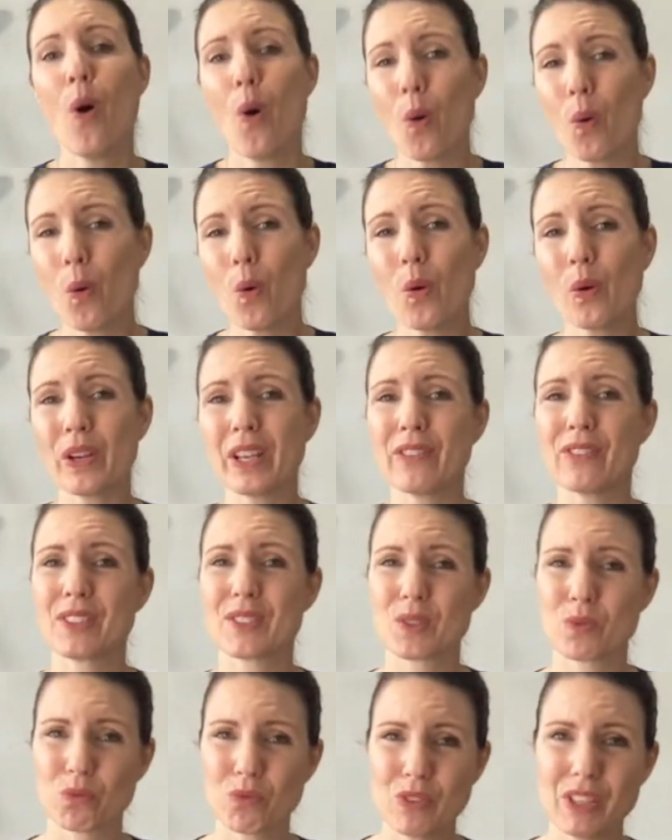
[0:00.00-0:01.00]
Or if
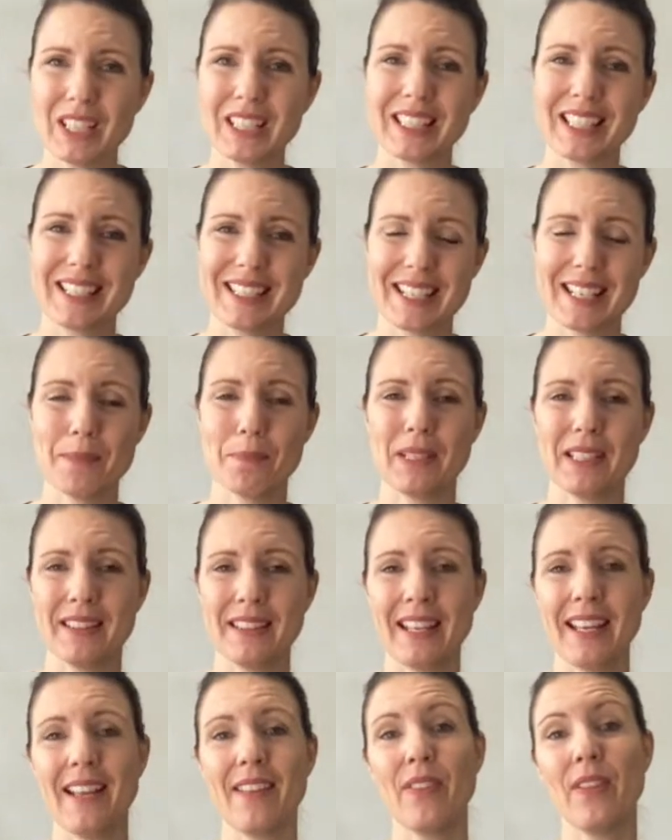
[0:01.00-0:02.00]
it's really deep in
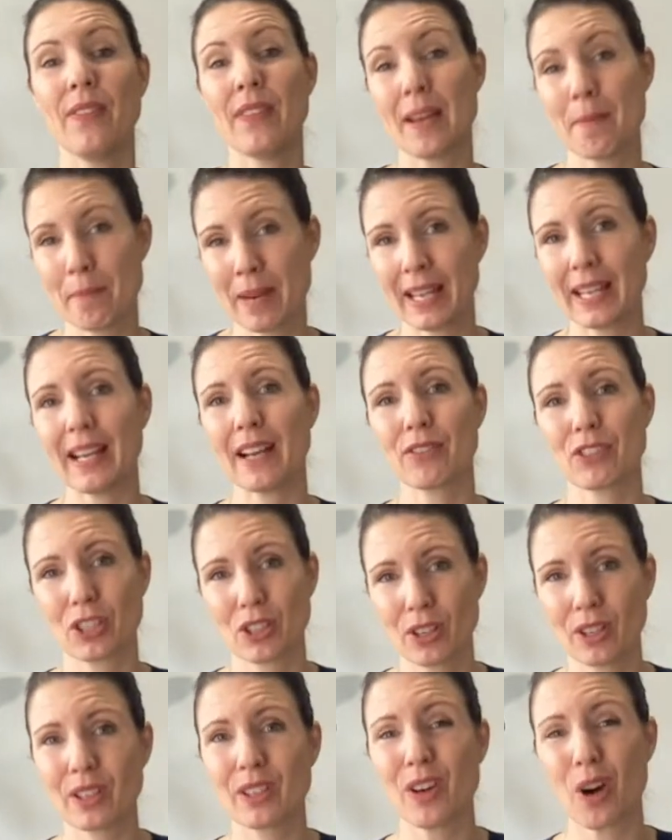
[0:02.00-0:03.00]
there, then they may have to
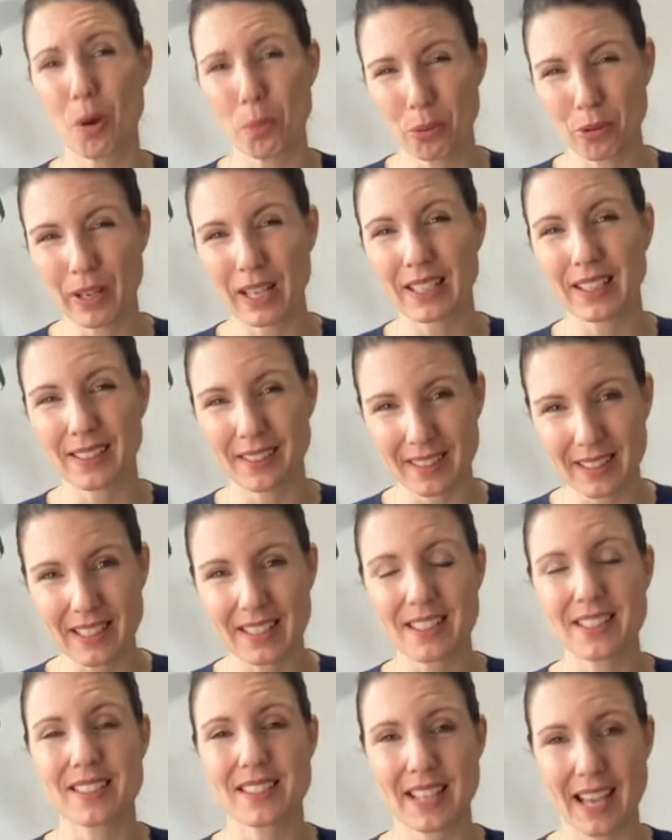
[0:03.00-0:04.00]
go to operating
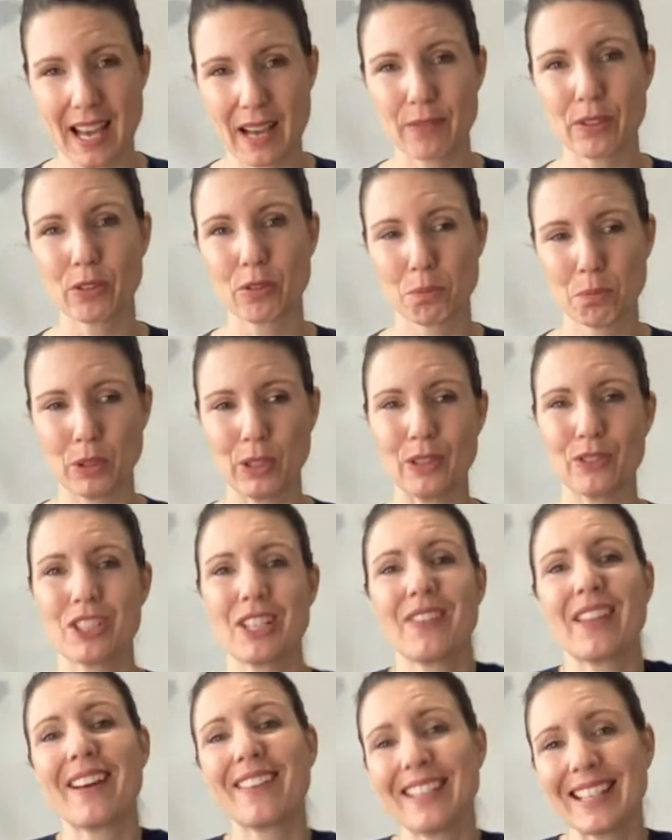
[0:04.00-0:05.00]
theatres to have it removed,
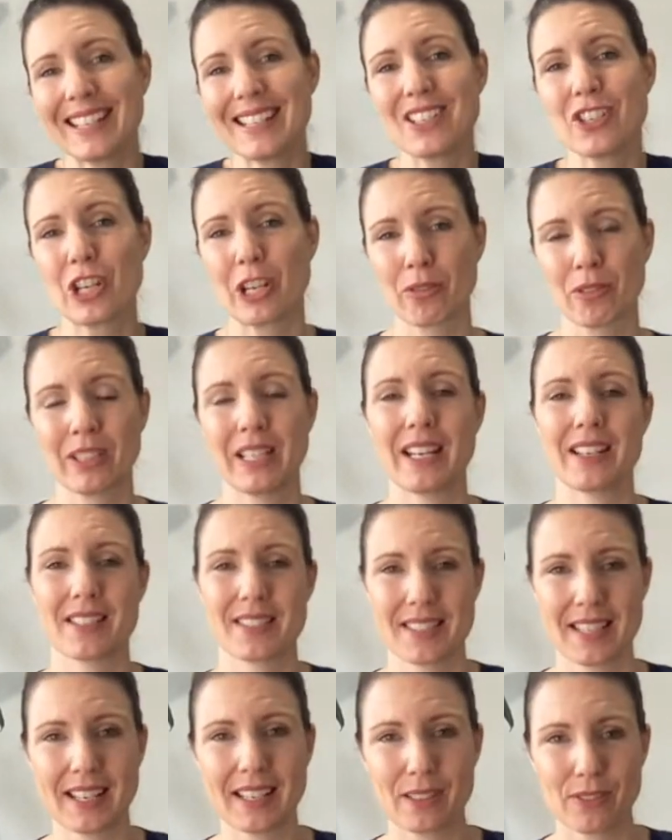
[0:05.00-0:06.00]
and they'll need a general
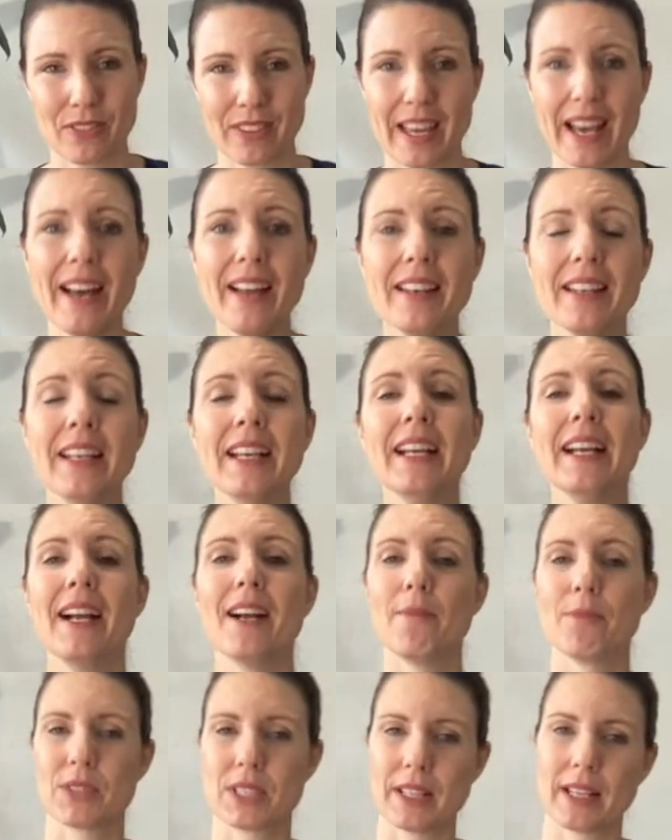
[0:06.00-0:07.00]
anaesthetic for that.
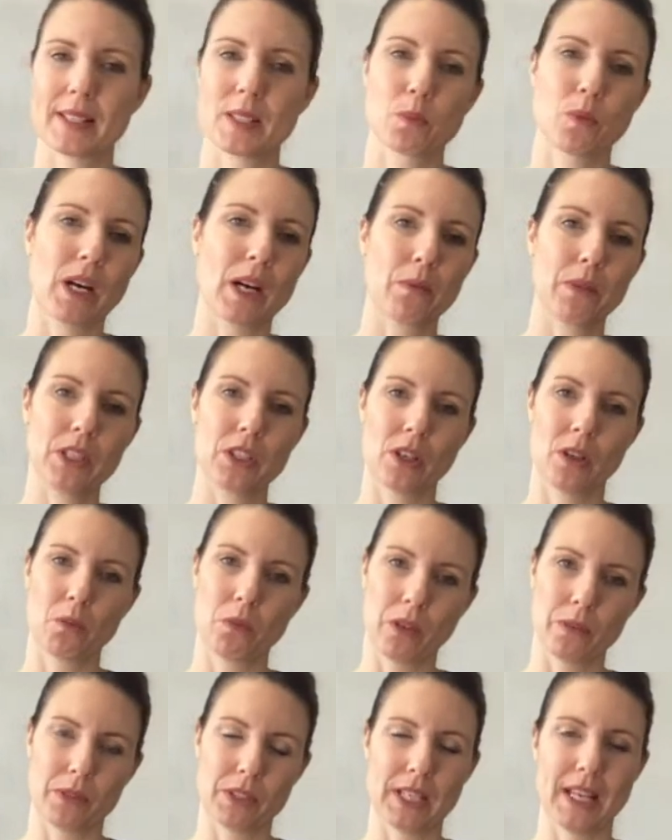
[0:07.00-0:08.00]
And so that's why we don't
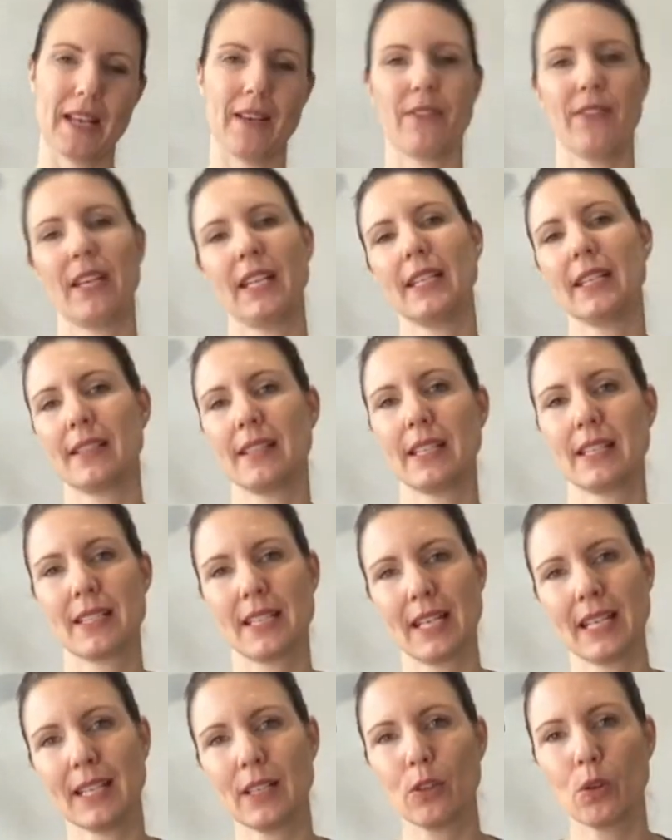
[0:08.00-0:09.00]
want them to have anything
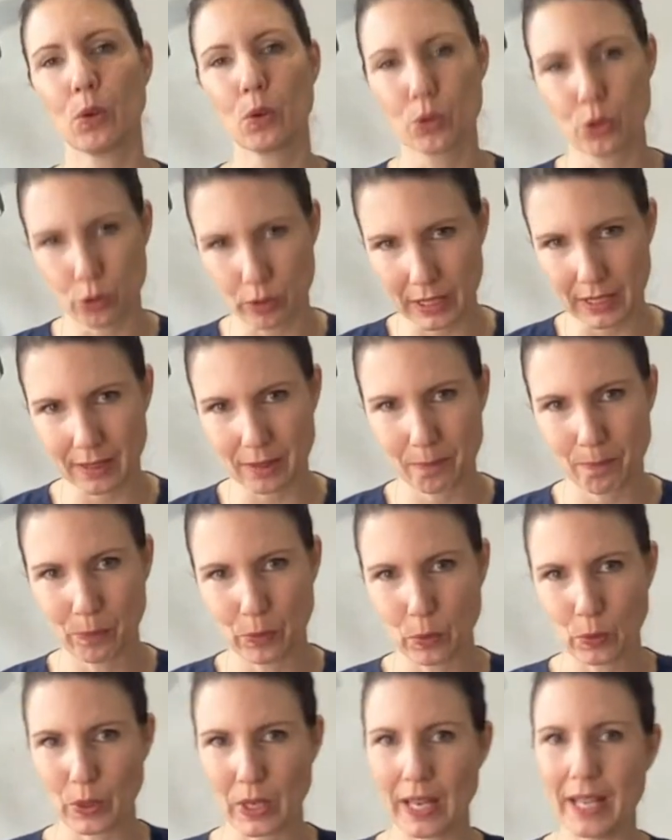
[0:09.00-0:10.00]
to eat or drink,
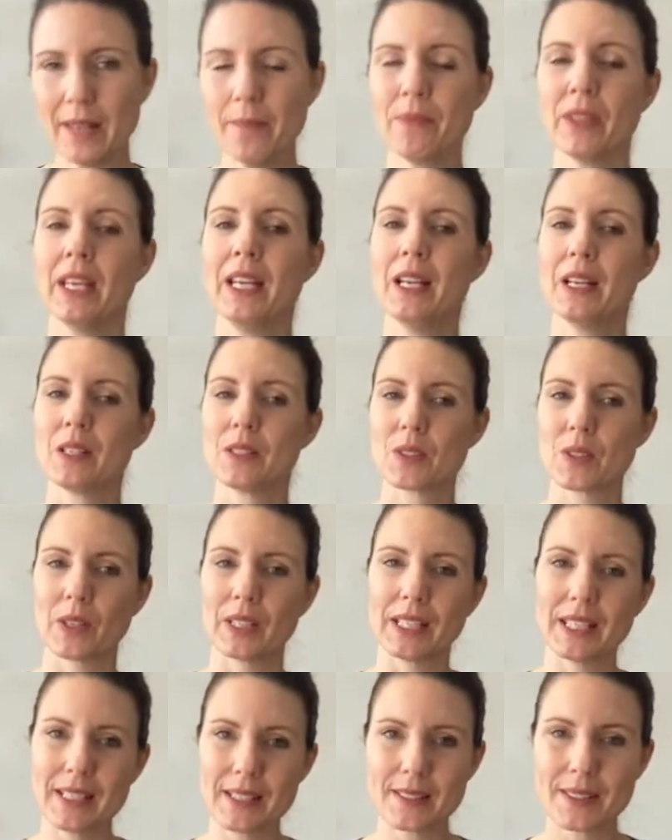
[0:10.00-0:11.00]
okay? So
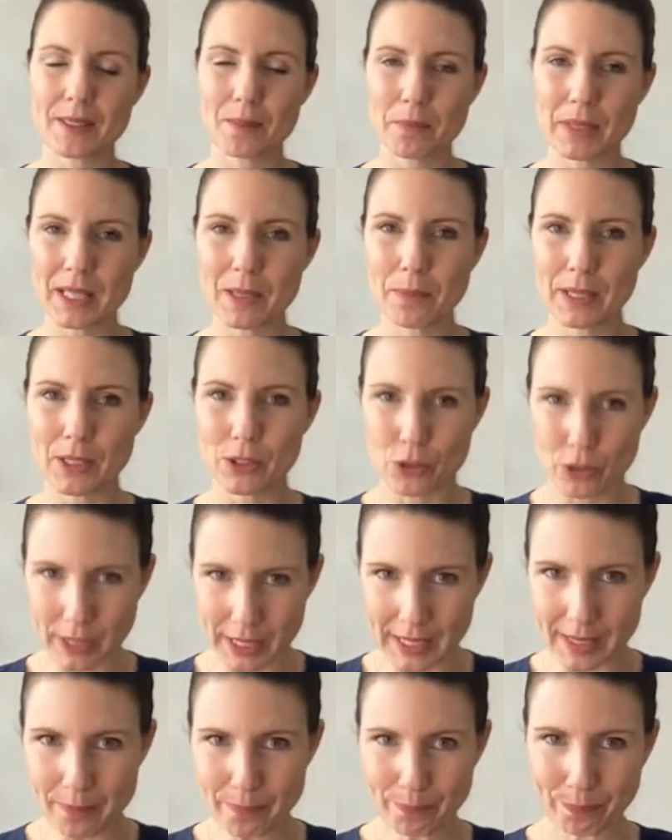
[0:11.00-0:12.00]
ears can be a bit
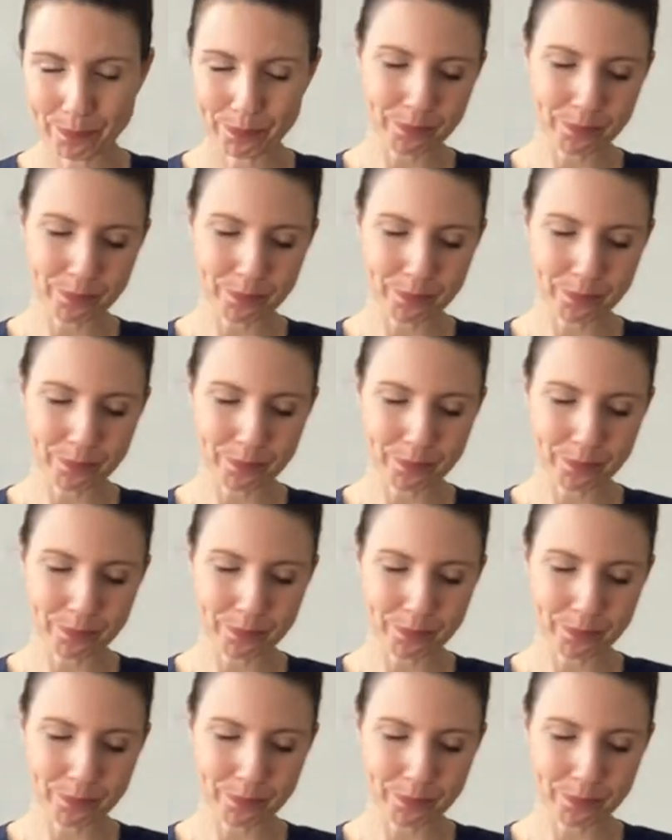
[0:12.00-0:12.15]
tricky.